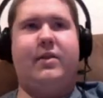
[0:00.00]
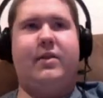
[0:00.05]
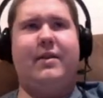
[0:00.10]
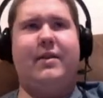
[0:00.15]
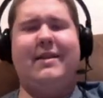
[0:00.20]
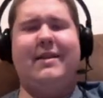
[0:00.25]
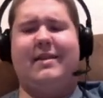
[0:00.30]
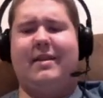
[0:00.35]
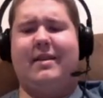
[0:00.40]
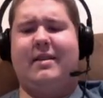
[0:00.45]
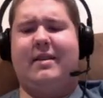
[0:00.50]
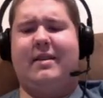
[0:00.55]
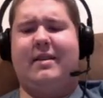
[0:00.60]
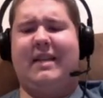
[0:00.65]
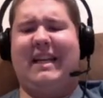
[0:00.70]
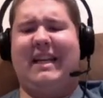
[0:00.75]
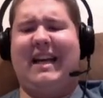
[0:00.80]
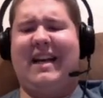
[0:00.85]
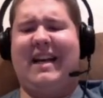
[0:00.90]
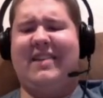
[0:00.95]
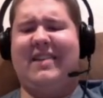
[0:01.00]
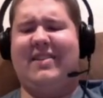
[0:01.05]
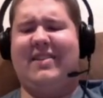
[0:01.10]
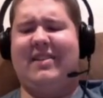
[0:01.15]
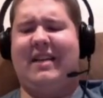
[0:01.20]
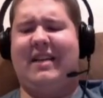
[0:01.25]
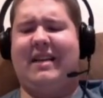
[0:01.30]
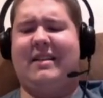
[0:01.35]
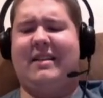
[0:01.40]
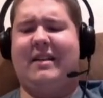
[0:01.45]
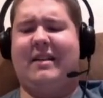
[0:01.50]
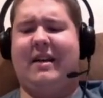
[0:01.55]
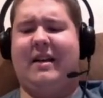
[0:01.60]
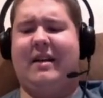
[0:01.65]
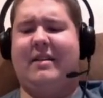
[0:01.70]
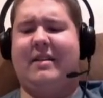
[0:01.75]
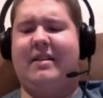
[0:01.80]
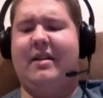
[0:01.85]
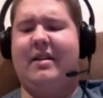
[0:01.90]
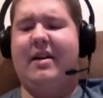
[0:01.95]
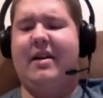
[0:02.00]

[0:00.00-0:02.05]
noises in the castle last night.